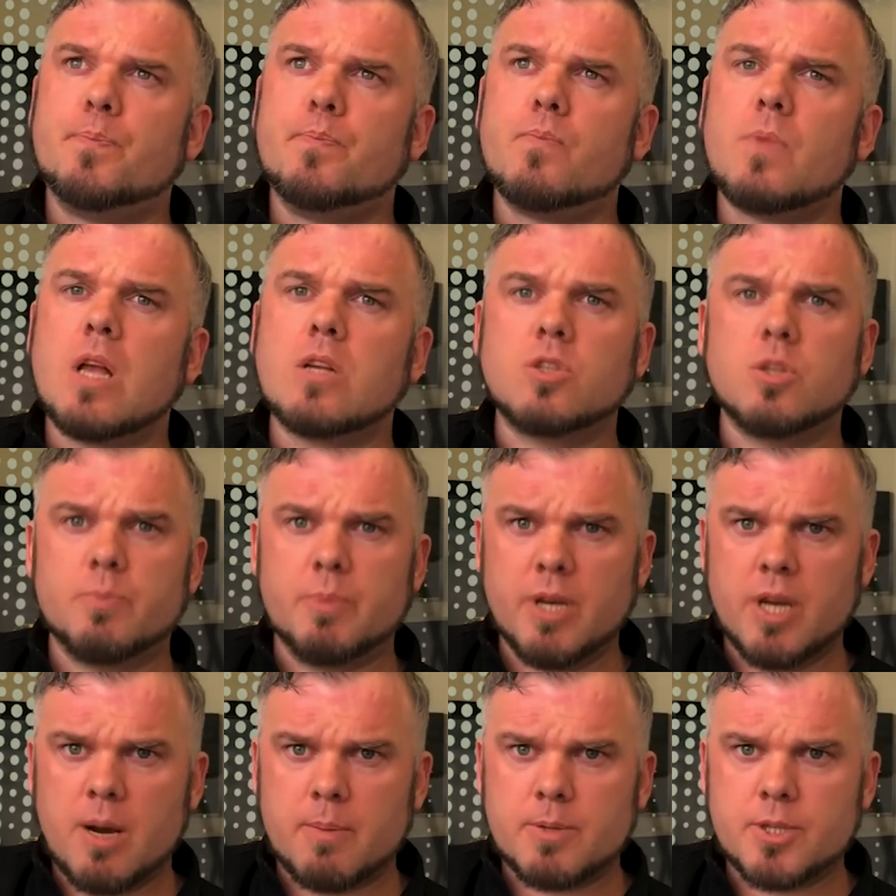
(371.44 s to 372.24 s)
So it's a
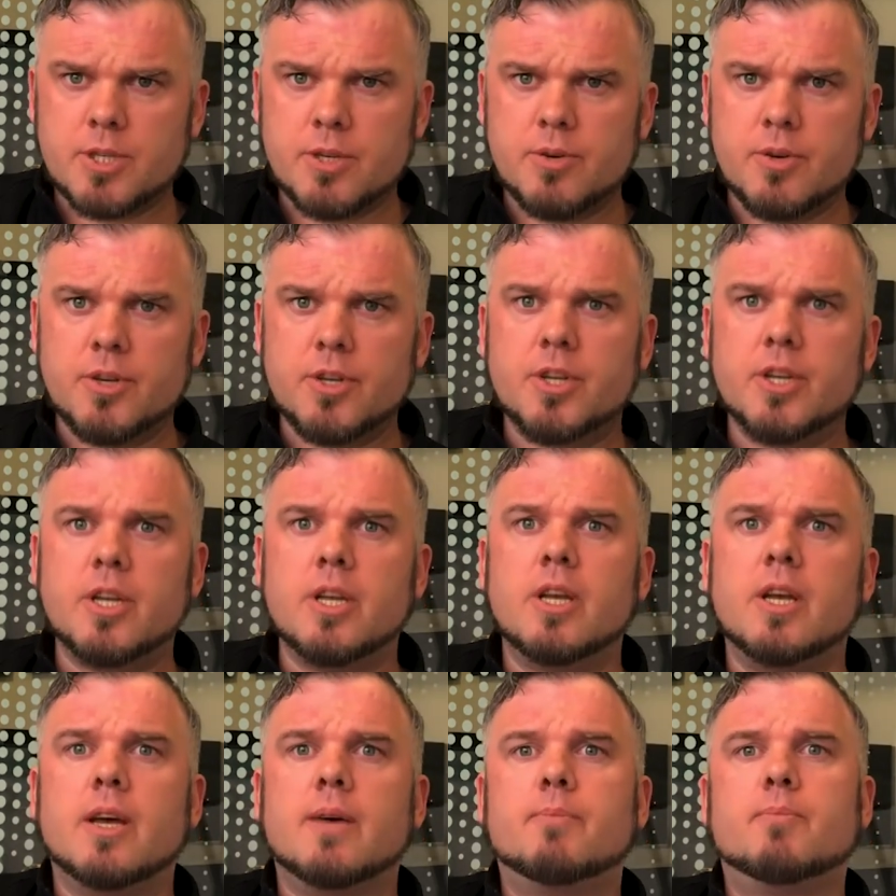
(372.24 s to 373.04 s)
big
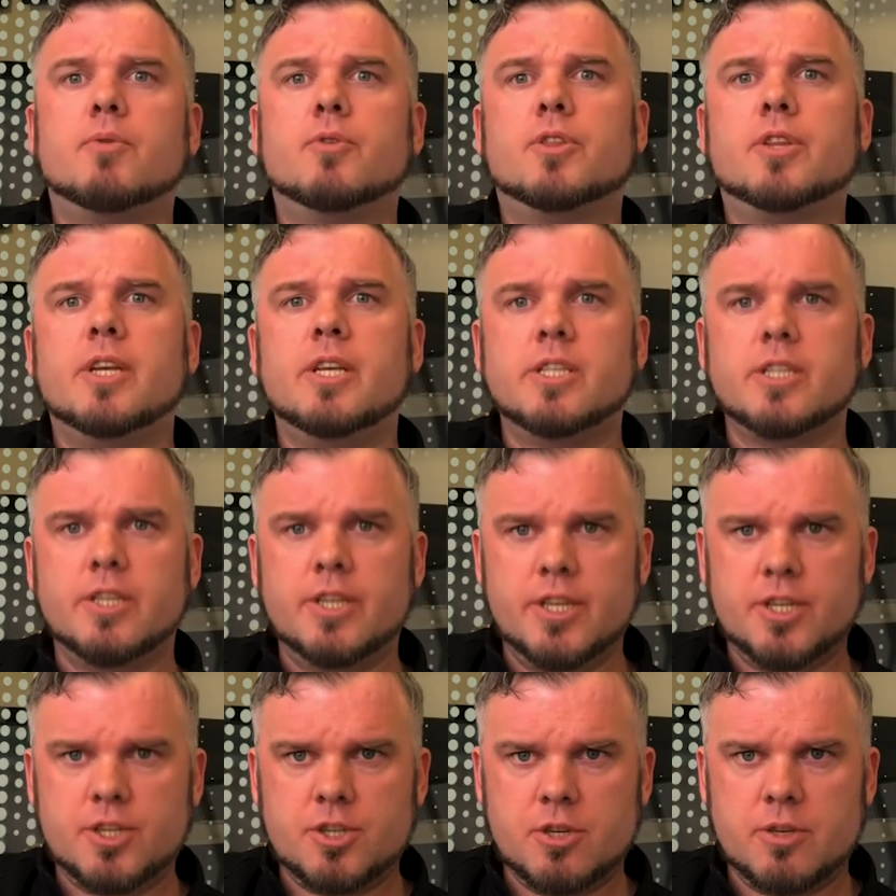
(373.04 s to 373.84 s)
opportunity, but these
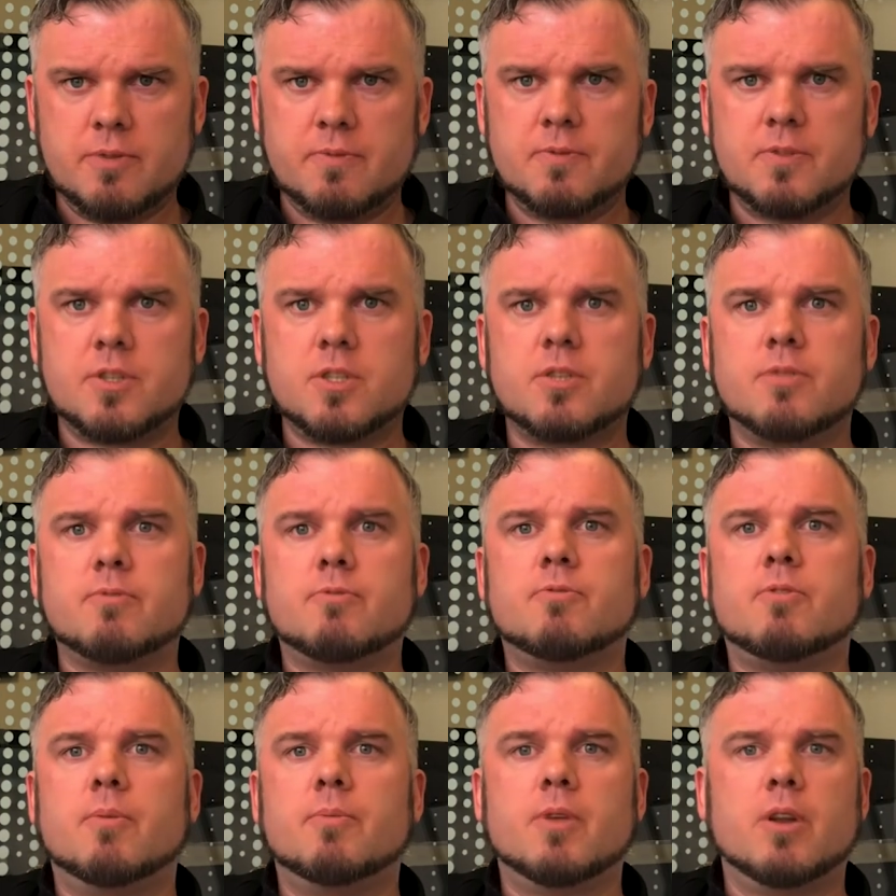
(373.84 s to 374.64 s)

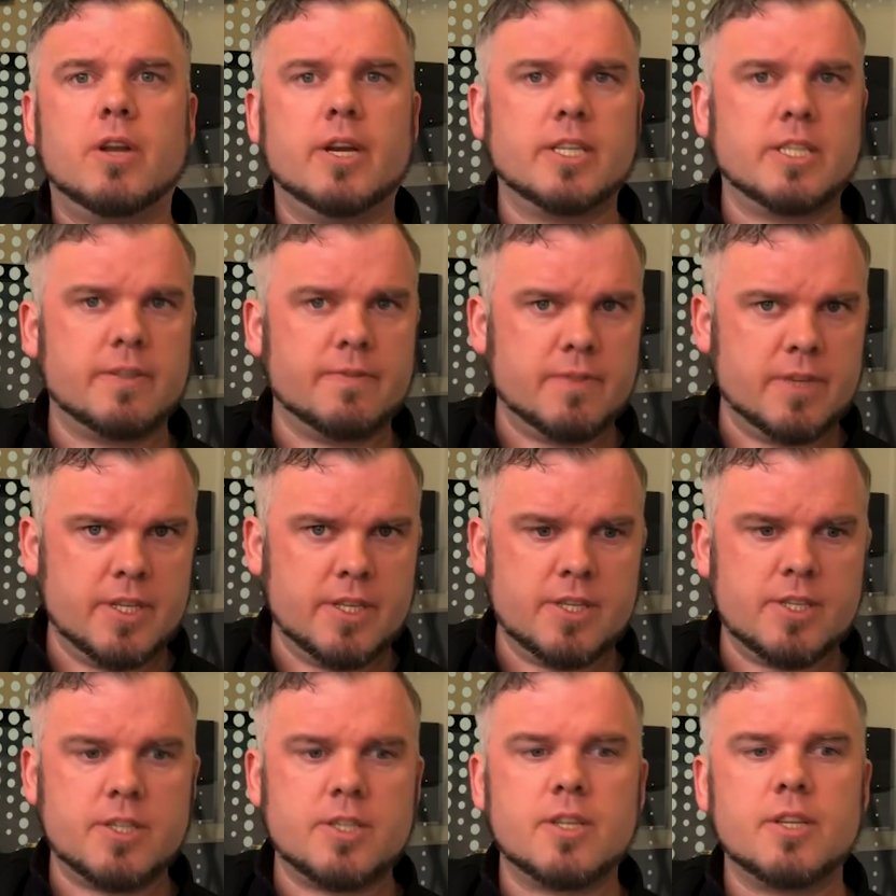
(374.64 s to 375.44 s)
initiatives from the likes of
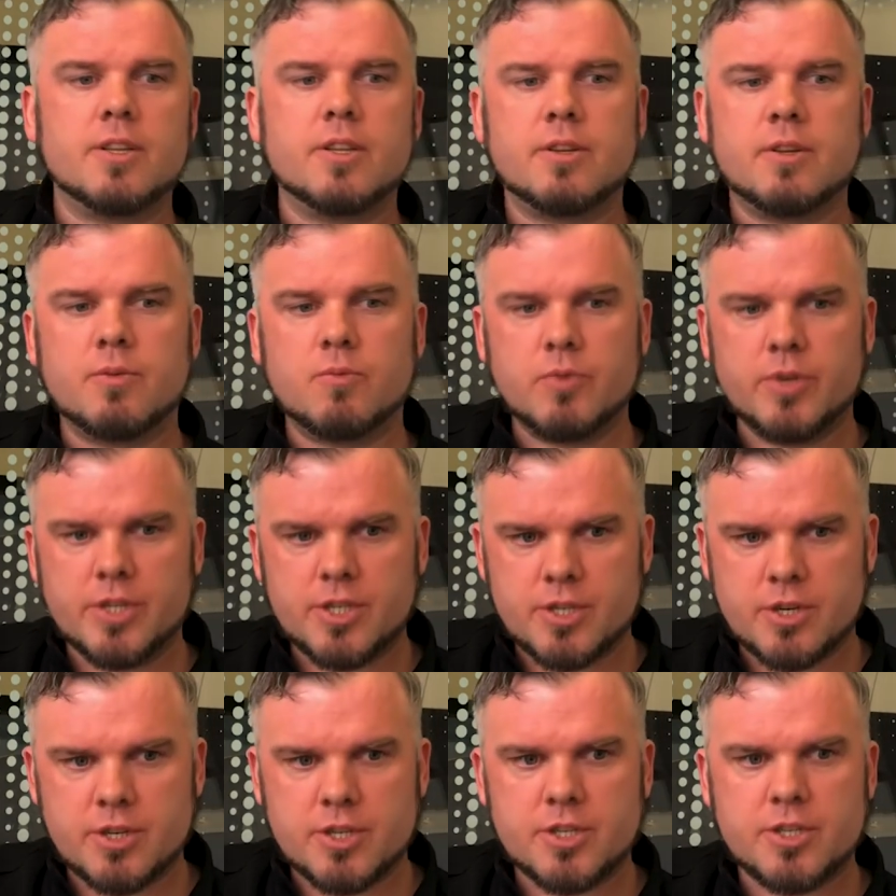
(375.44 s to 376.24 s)
NIST and the
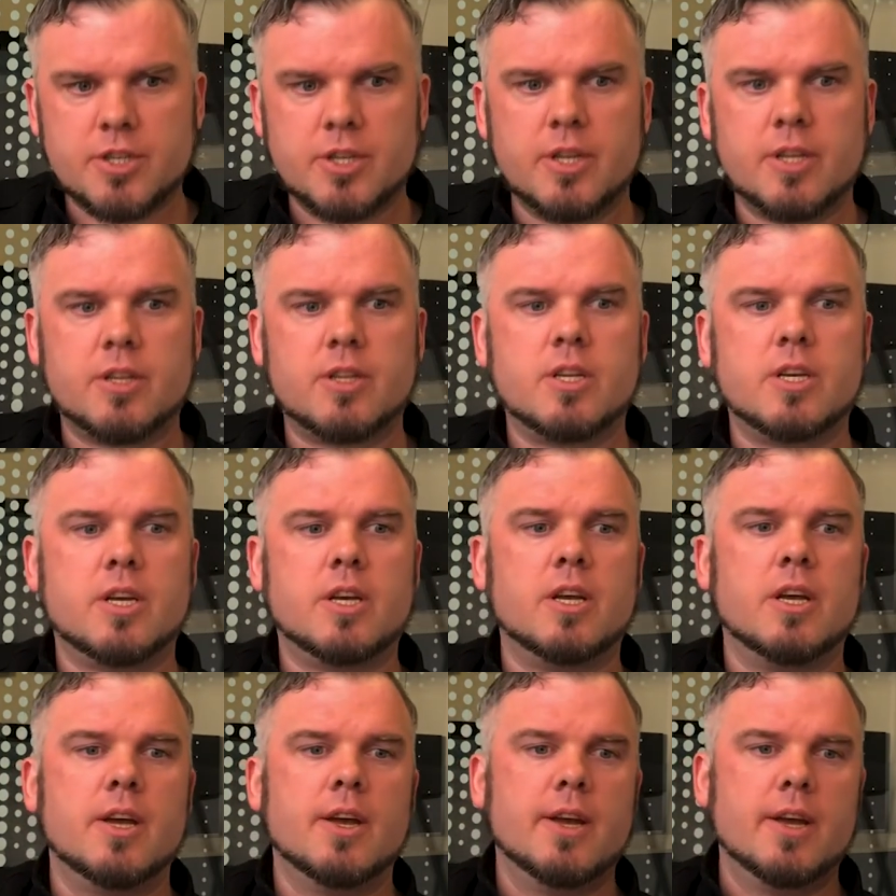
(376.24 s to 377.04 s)
research
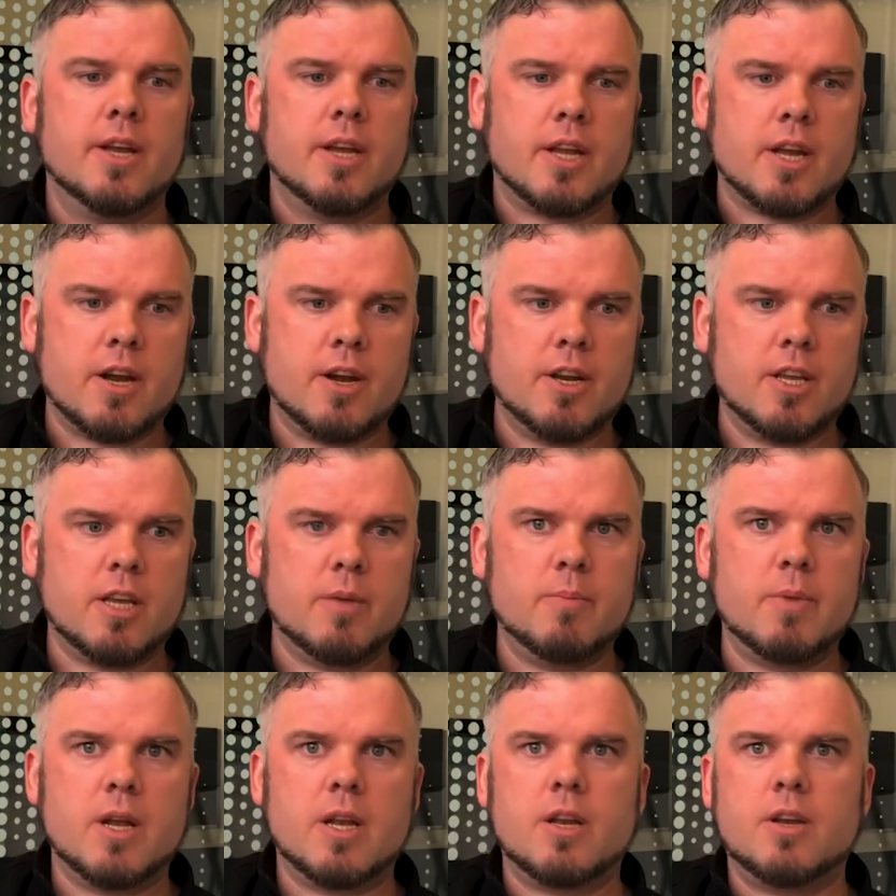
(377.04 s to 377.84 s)
that
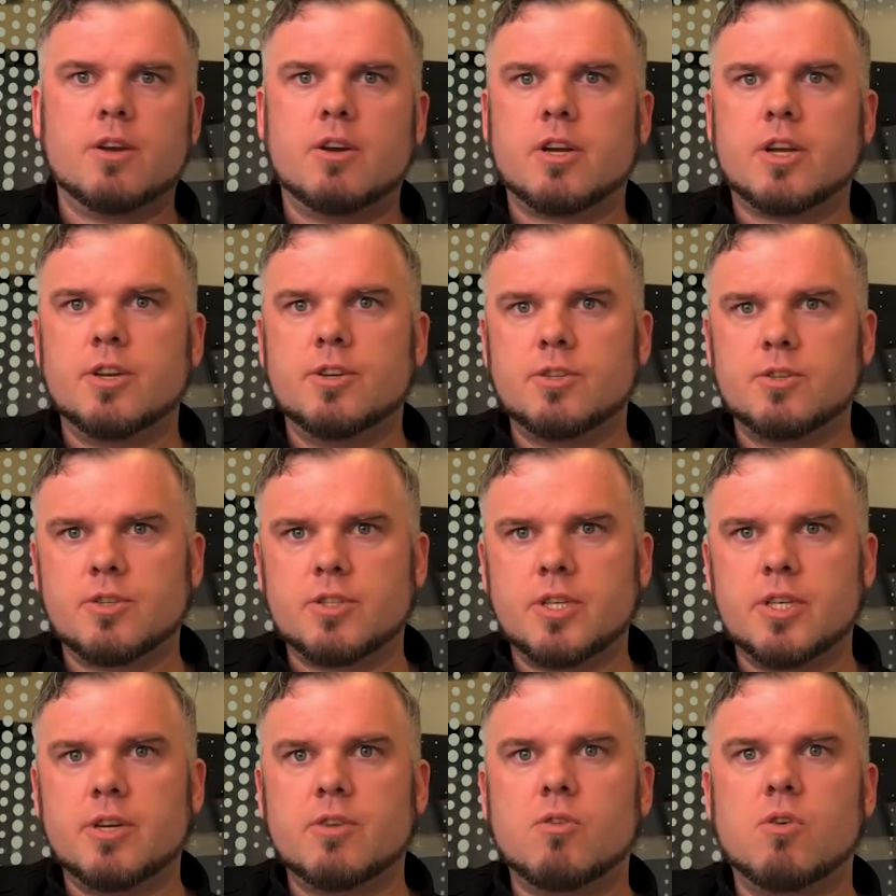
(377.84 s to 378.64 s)
Carnegie Mellon are
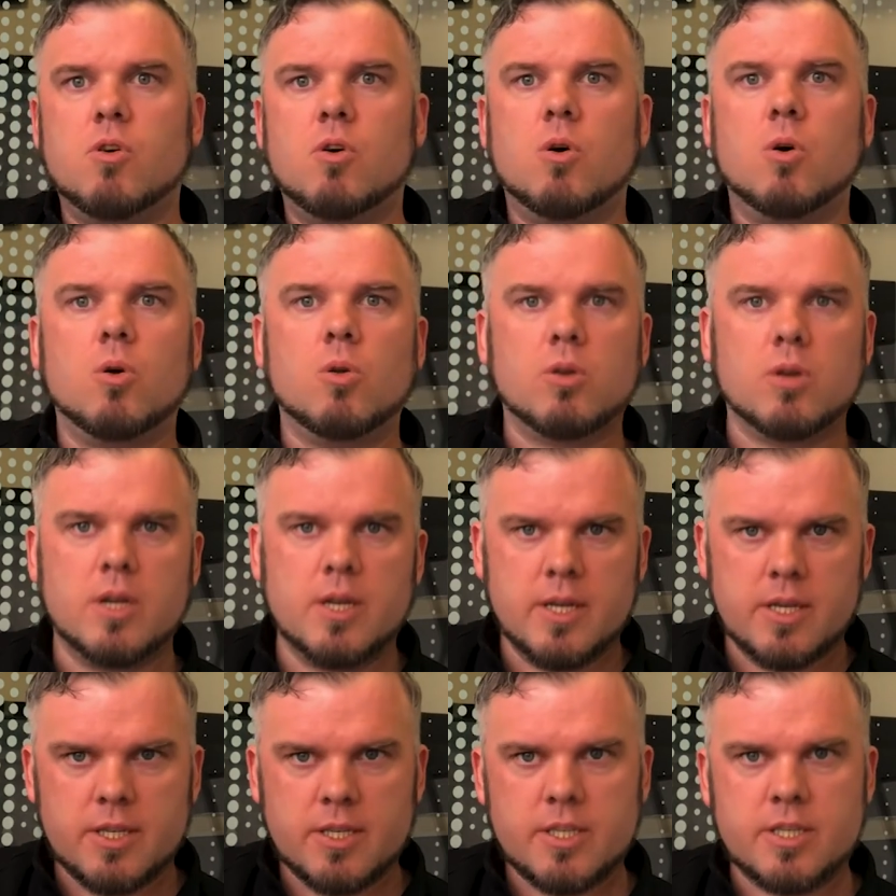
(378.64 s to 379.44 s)
conducting are all
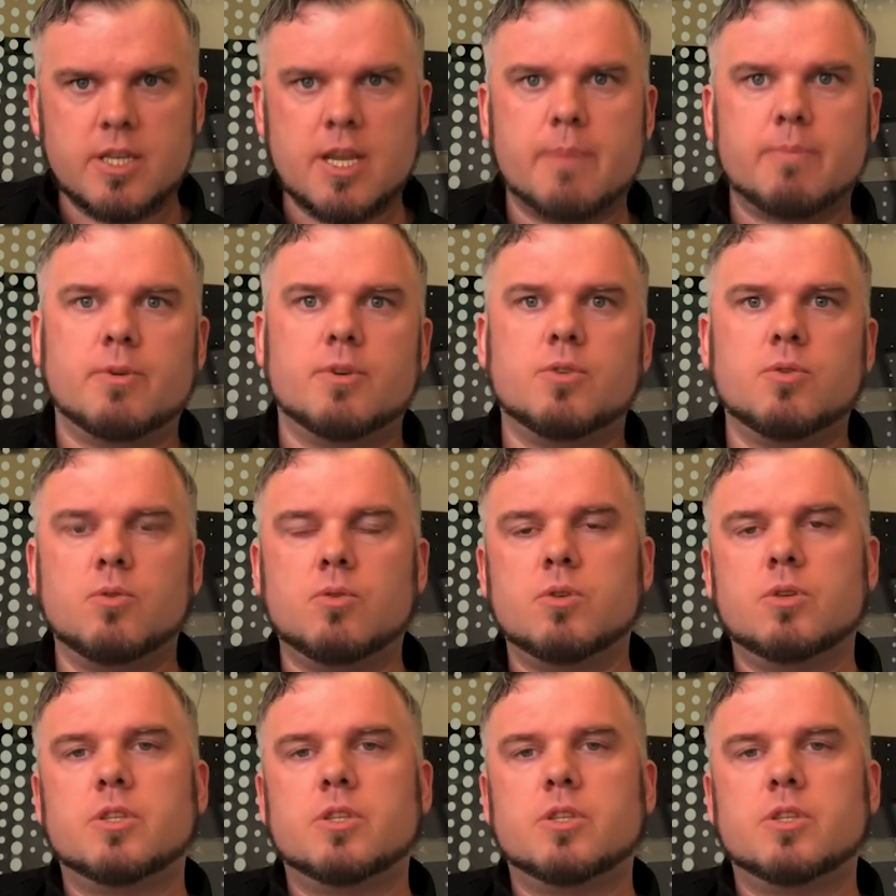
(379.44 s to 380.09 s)
stepping